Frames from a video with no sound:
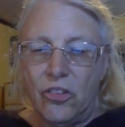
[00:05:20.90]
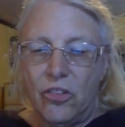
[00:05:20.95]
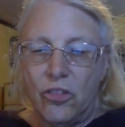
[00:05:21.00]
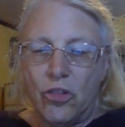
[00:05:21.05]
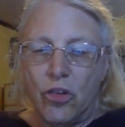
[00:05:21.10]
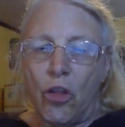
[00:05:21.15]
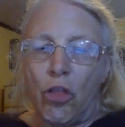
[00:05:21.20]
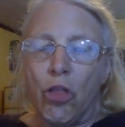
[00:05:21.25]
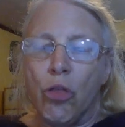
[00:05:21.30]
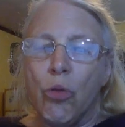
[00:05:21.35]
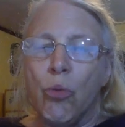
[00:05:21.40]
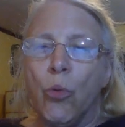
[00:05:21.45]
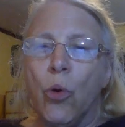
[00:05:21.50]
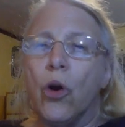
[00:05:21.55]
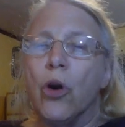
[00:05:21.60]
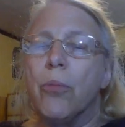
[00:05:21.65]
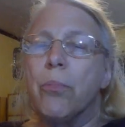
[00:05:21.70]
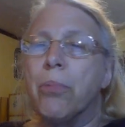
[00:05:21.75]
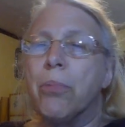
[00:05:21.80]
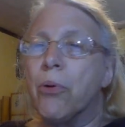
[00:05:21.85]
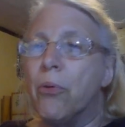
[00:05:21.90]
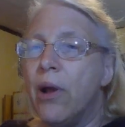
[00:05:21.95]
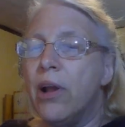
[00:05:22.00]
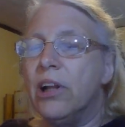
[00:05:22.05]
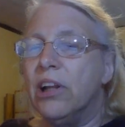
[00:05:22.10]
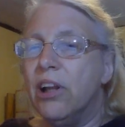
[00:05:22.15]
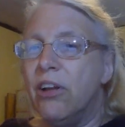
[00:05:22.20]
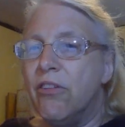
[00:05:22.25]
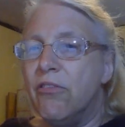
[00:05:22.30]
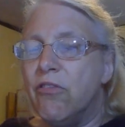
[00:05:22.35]
thwart
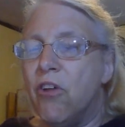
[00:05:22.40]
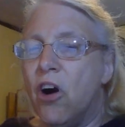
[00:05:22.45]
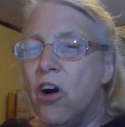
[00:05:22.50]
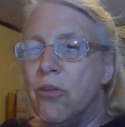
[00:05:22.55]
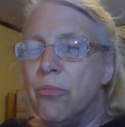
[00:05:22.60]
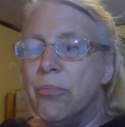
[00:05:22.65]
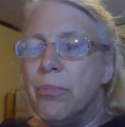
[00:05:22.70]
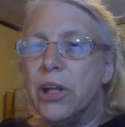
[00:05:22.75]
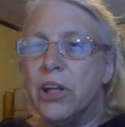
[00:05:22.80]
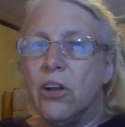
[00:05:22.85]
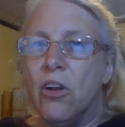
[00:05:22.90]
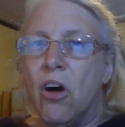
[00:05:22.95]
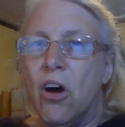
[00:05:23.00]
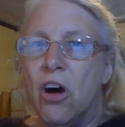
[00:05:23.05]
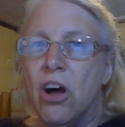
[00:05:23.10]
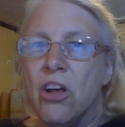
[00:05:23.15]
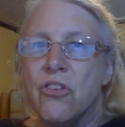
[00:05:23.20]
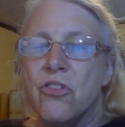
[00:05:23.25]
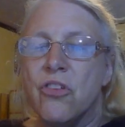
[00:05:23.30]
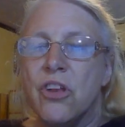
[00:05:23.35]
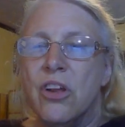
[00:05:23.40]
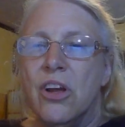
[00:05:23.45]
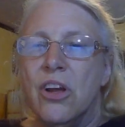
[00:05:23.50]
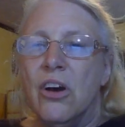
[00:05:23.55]
parental involvement laws